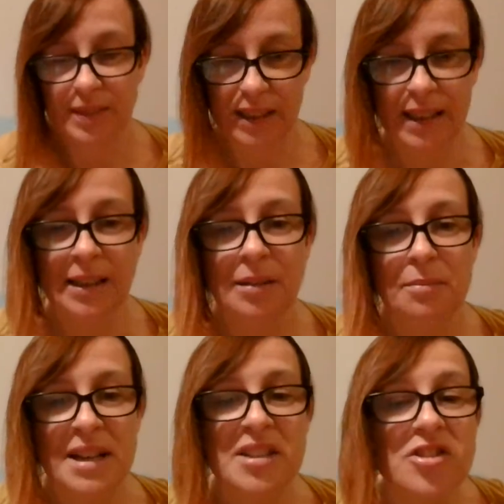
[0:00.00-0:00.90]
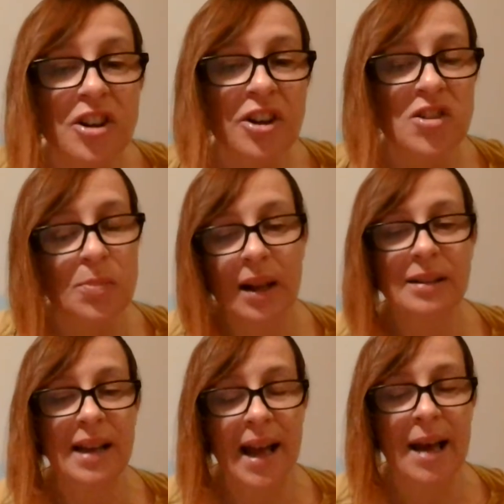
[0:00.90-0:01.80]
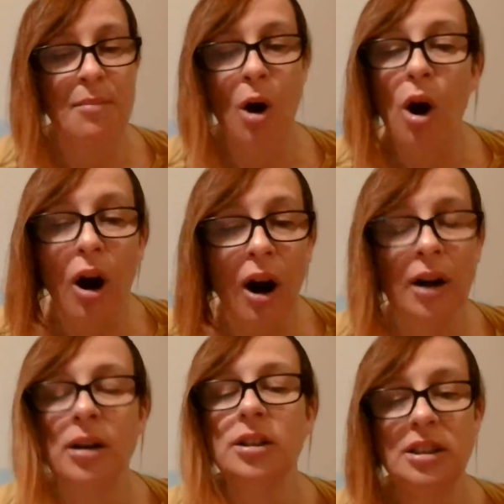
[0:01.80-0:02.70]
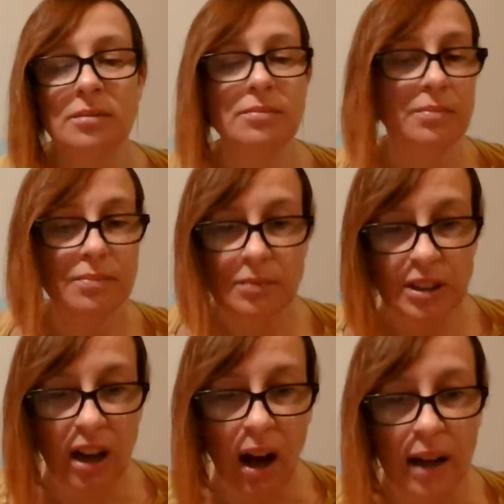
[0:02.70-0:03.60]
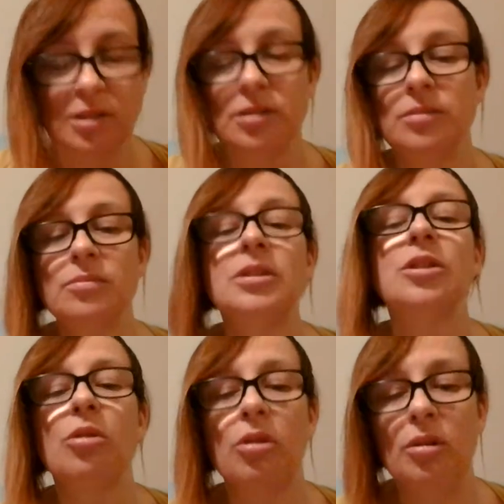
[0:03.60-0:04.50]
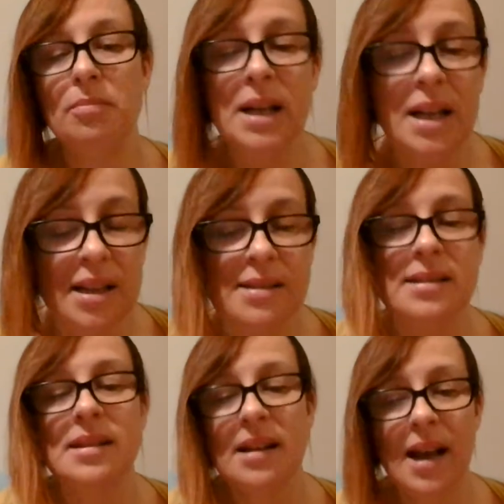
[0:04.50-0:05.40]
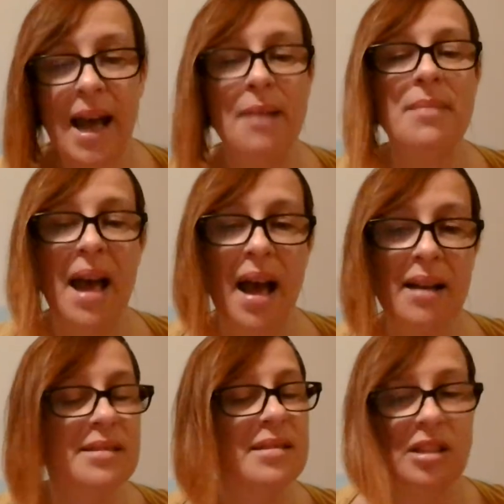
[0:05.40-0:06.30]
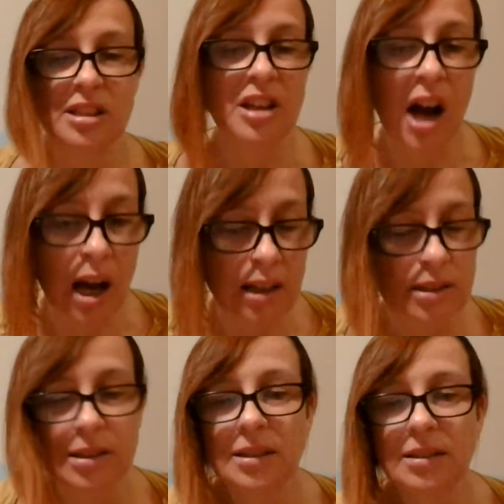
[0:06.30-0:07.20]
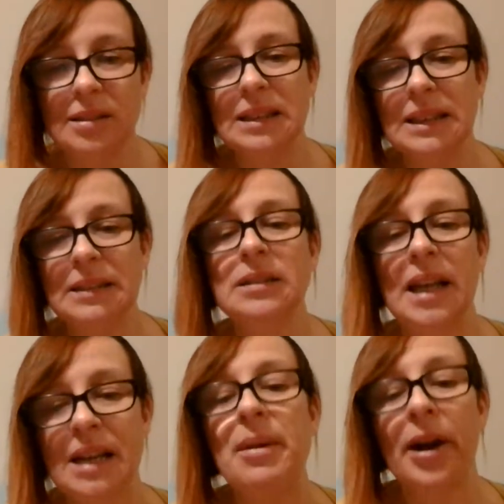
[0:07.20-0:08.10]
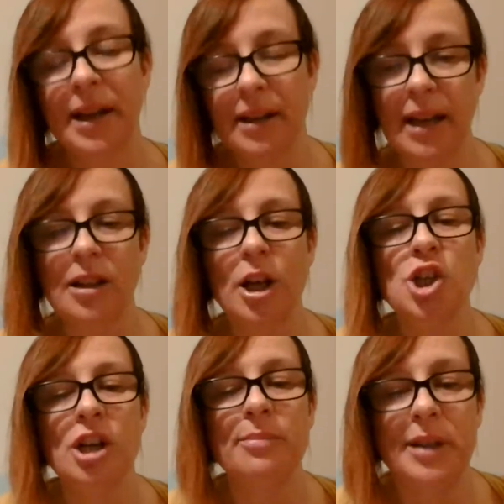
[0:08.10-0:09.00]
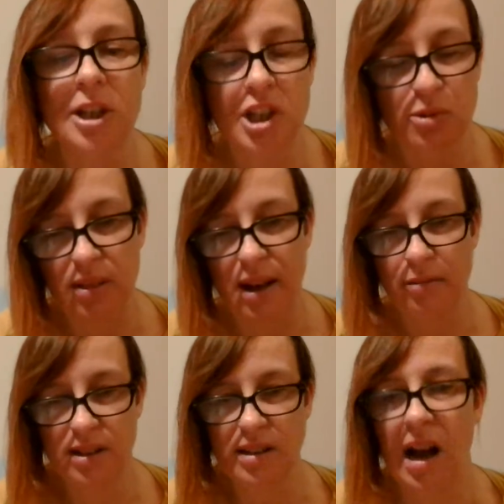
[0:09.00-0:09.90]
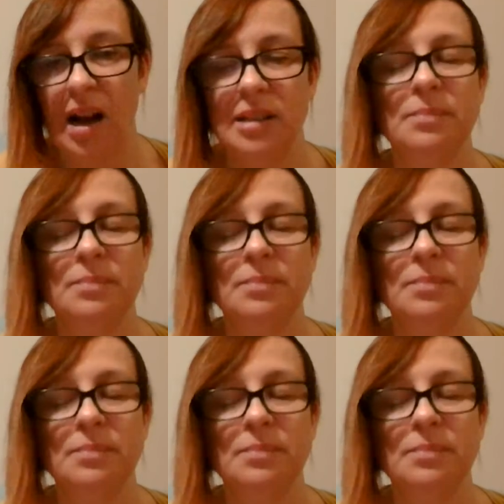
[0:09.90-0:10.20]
Yeah, Mr. spelled M-R dot or Ms. M-S dot. Yeah, in American English, and British is without the dot.